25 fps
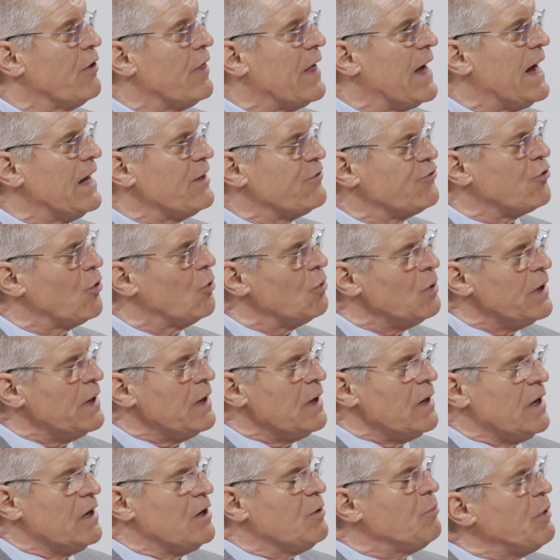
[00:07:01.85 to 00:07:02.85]
that. So
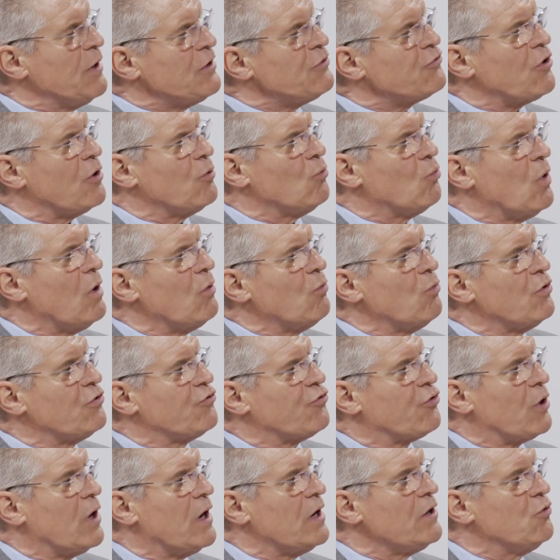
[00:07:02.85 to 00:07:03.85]
it depends on what we're
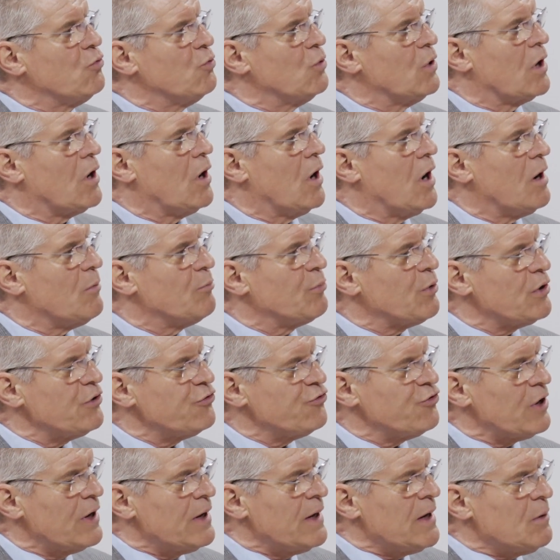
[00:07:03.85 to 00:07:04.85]
trying to
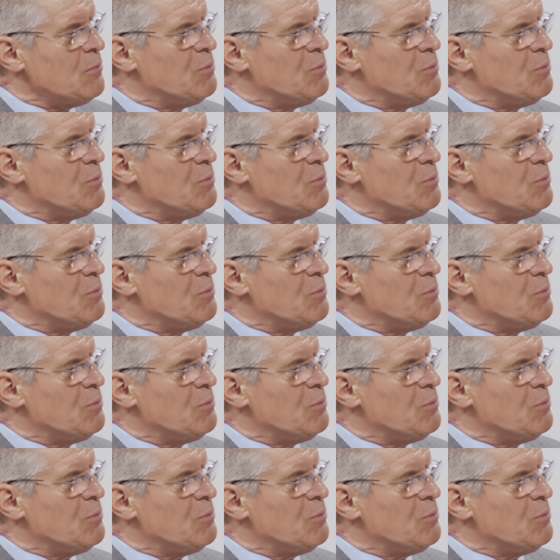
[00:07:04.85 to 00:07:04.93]
accomplish,